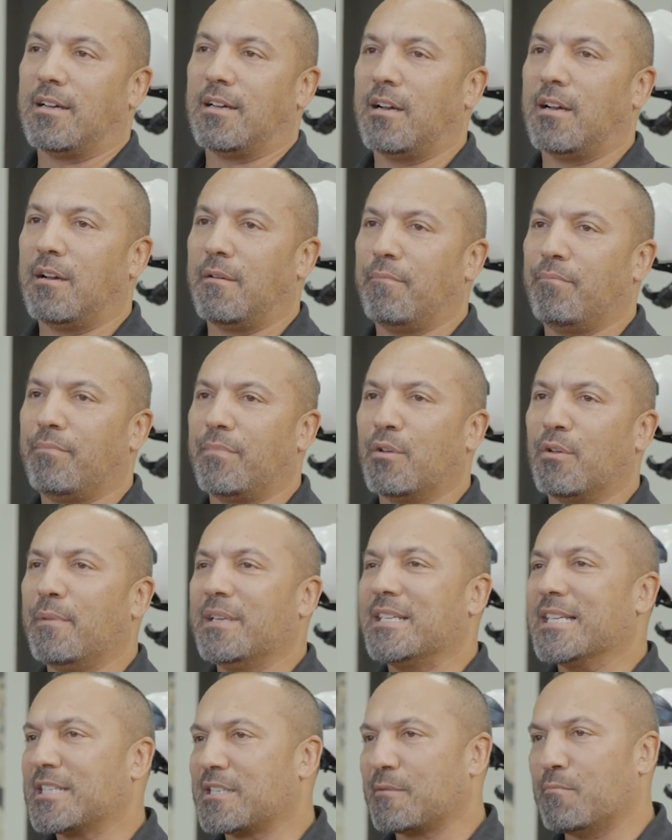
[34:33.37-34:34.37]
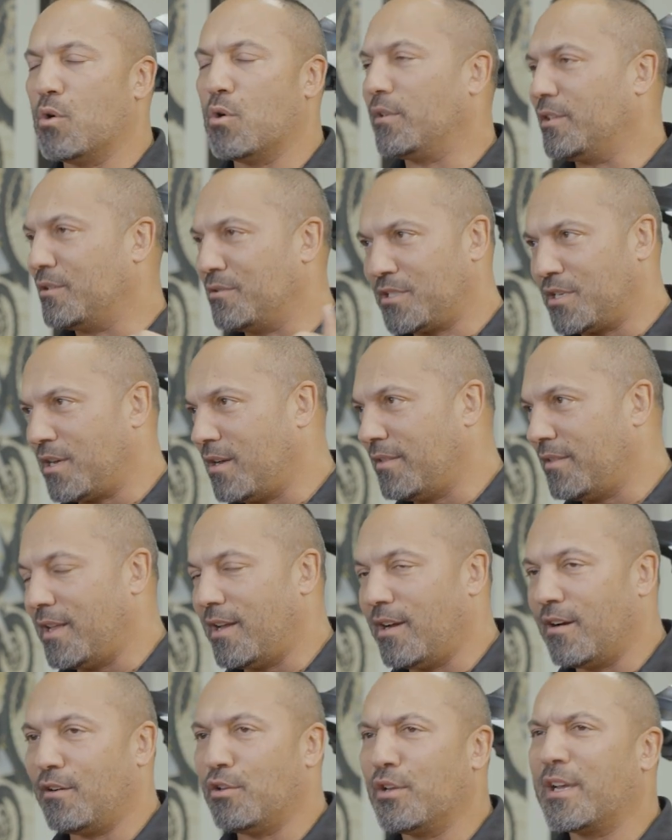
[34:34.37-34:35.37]
There'll be testimonials on
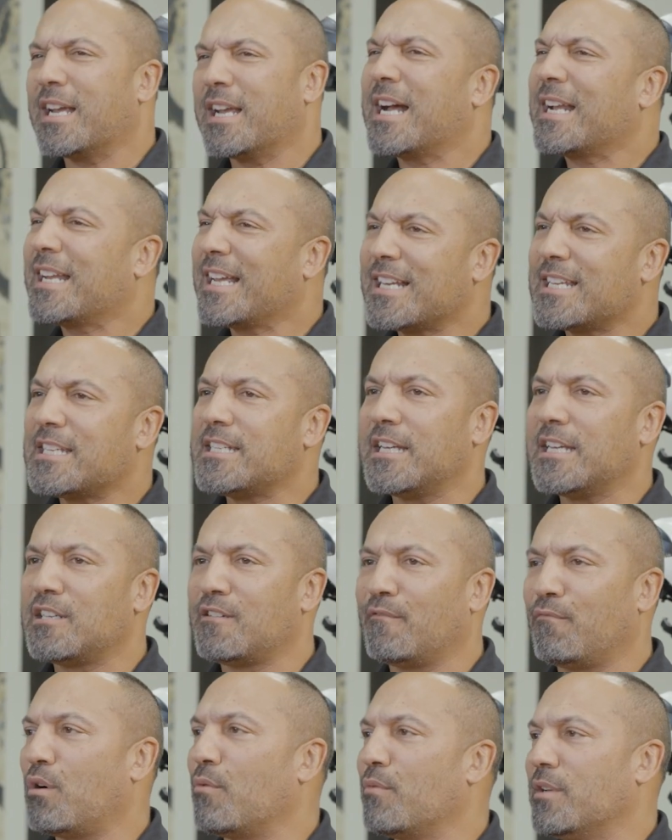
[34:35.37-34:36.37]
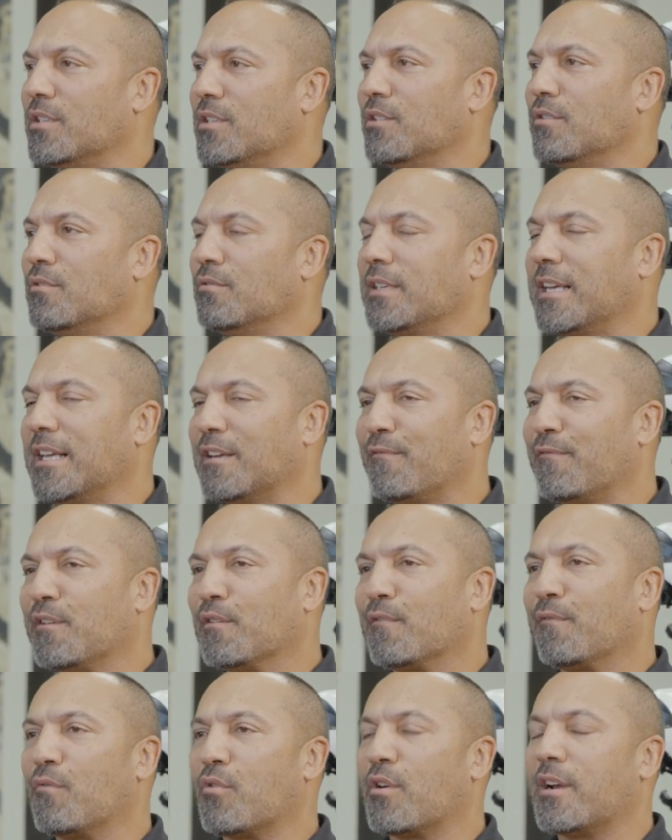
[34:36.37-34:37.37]
there. You can kind of get a sense of what we do and get a
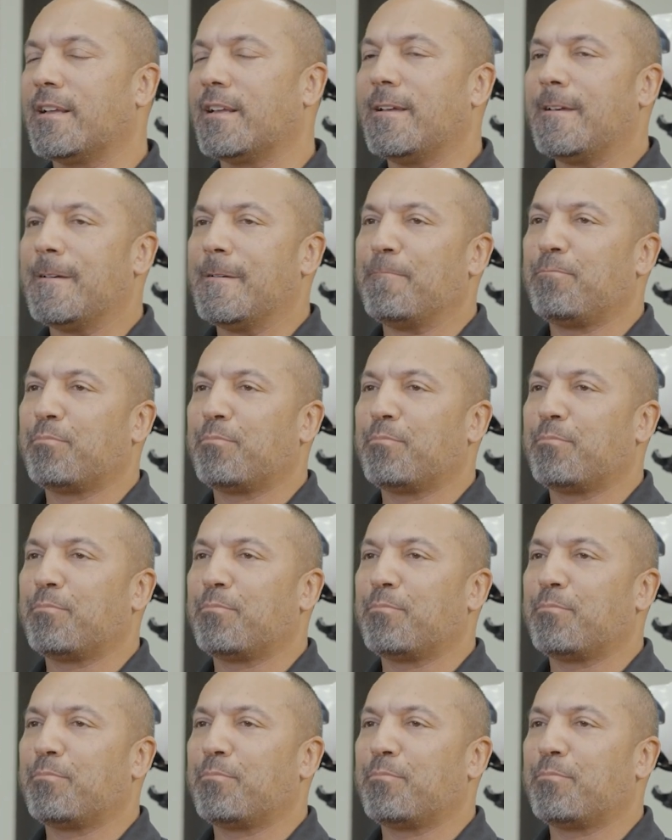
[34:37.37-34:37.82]
feel for it.